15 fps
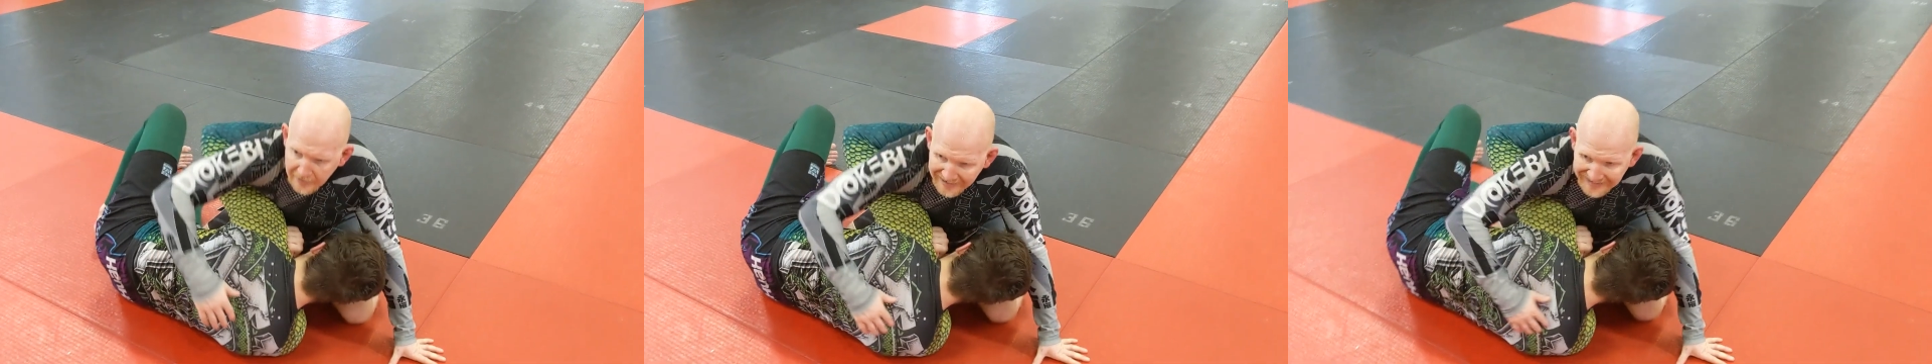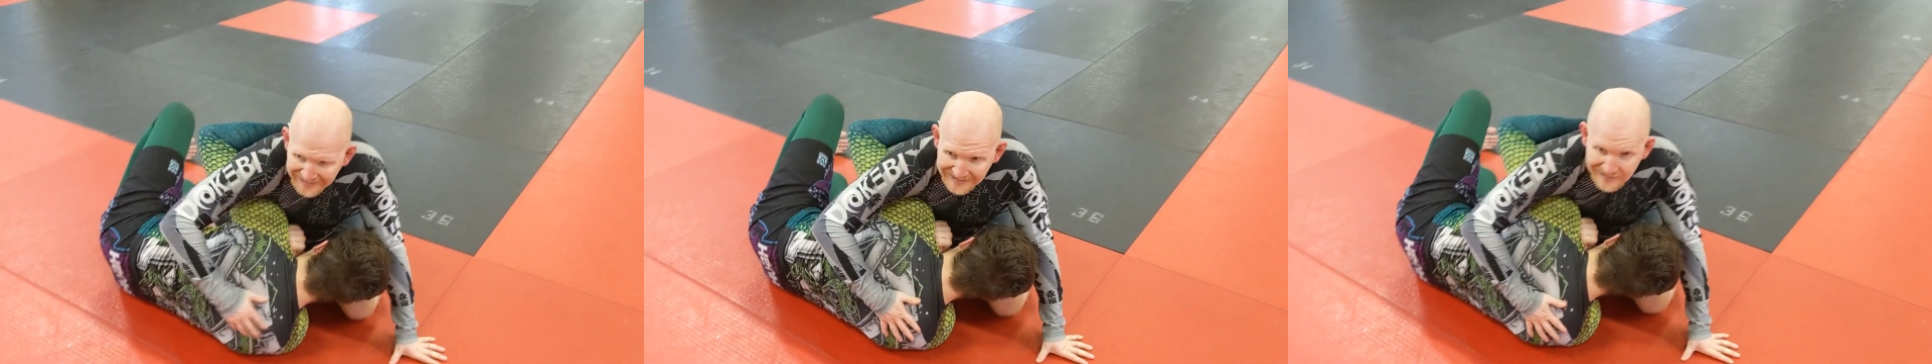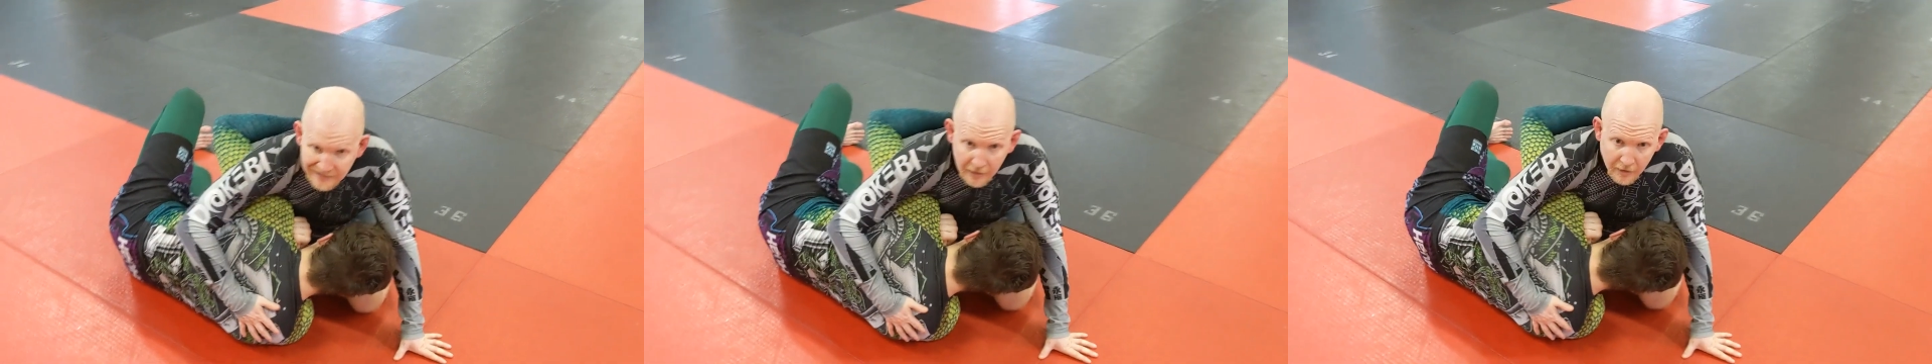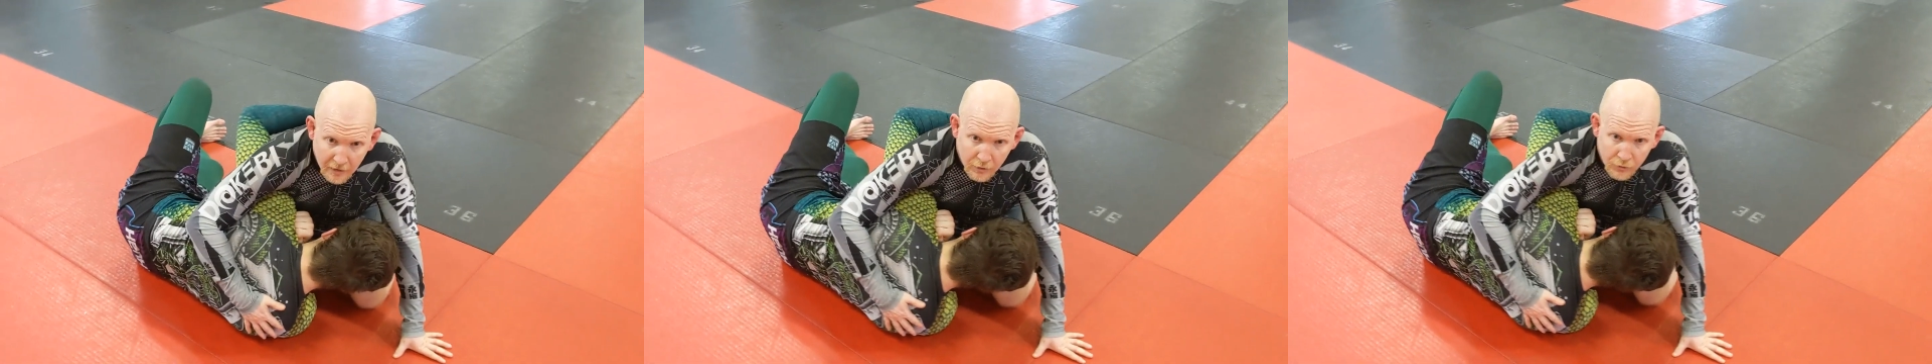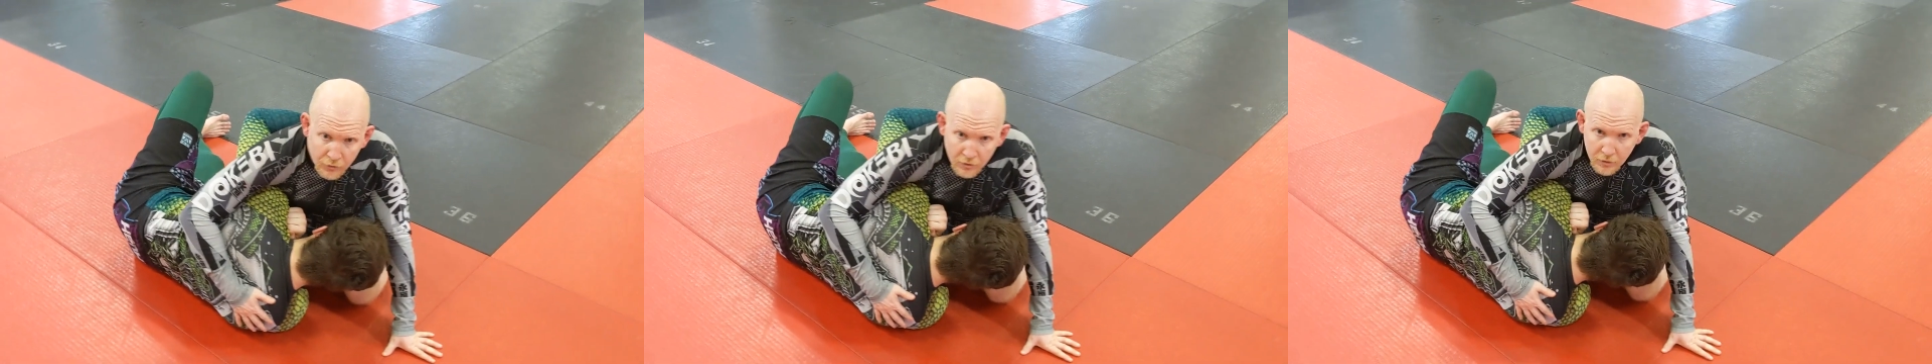and get that
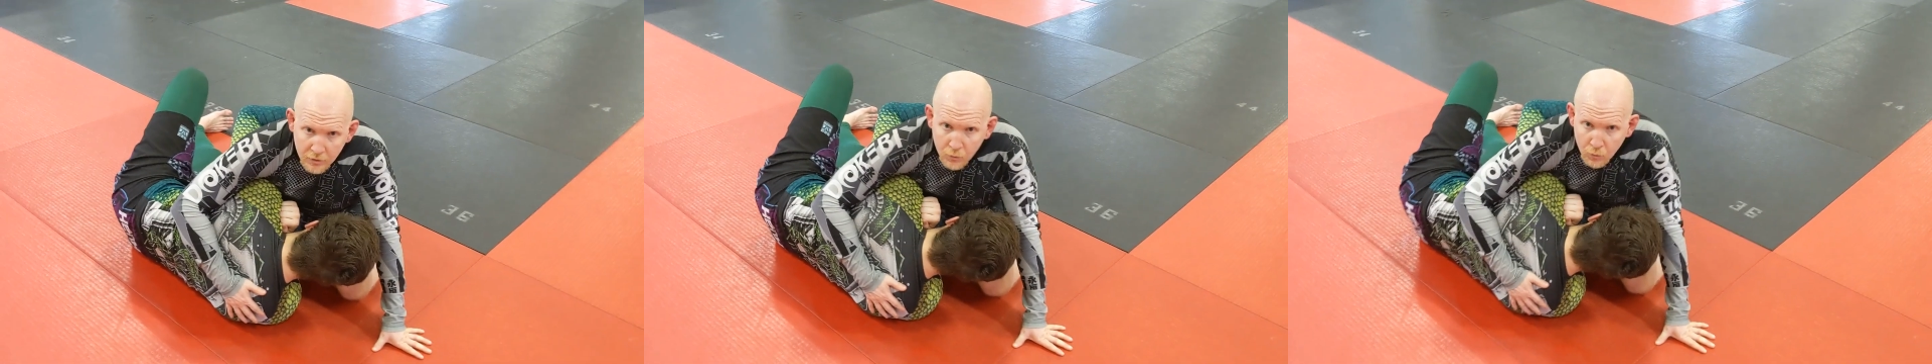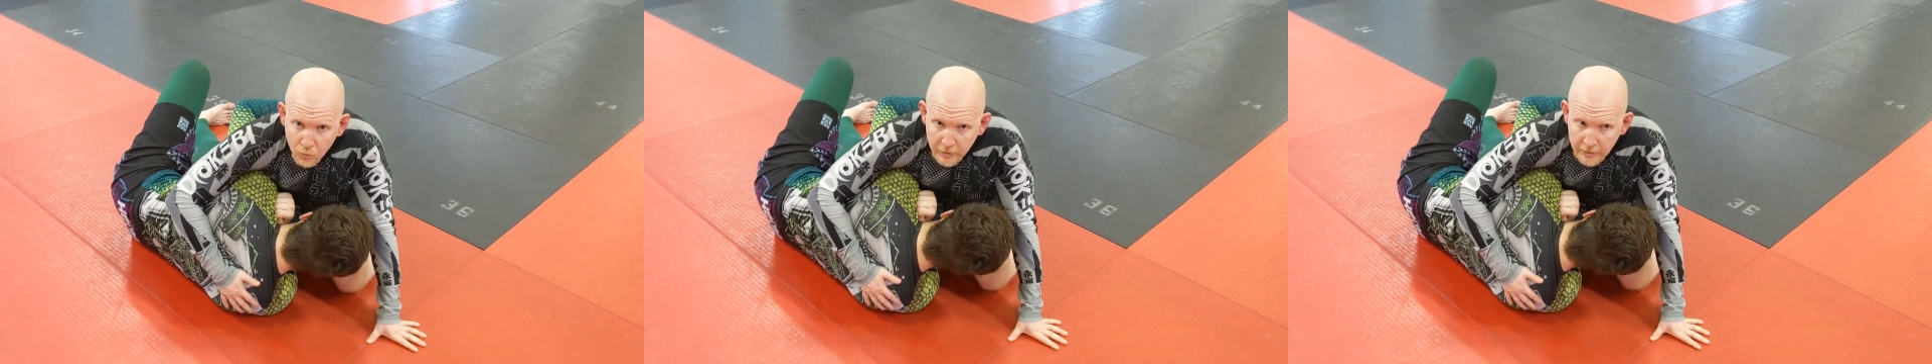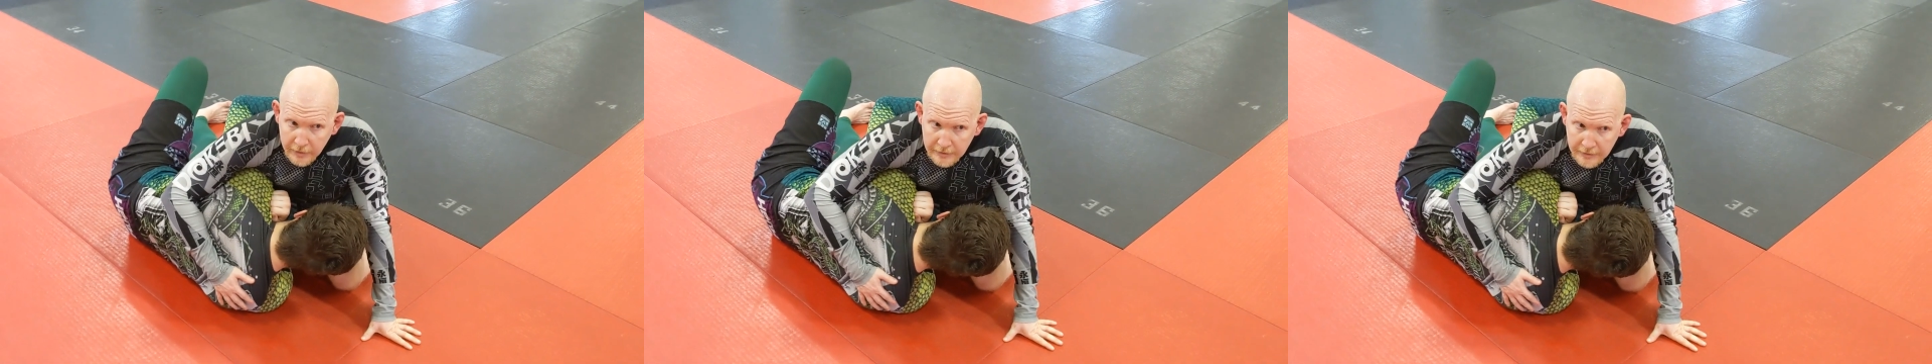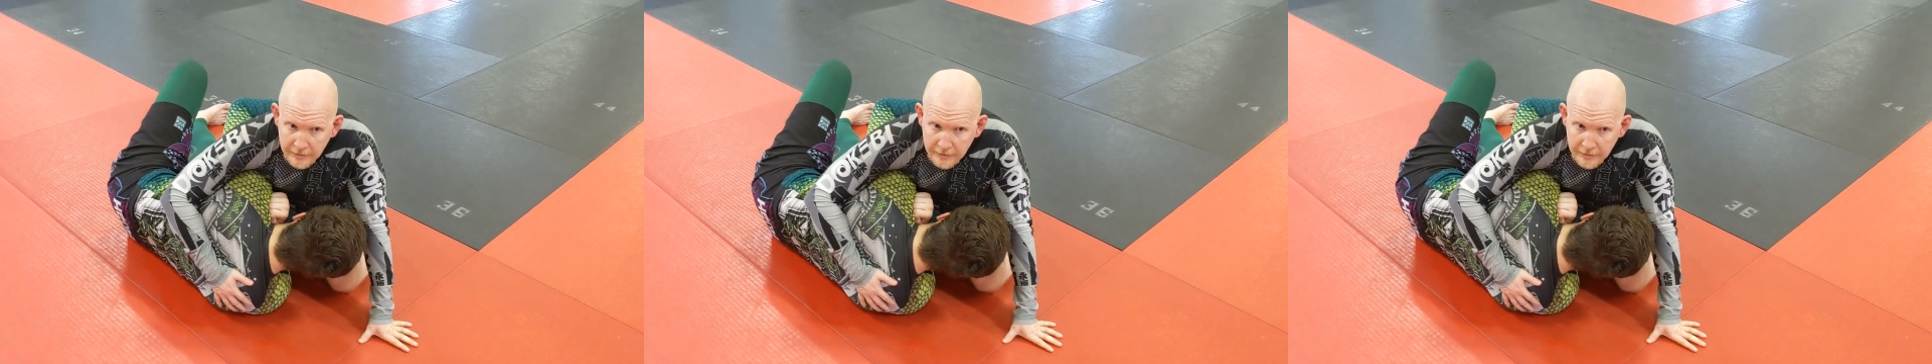underhook really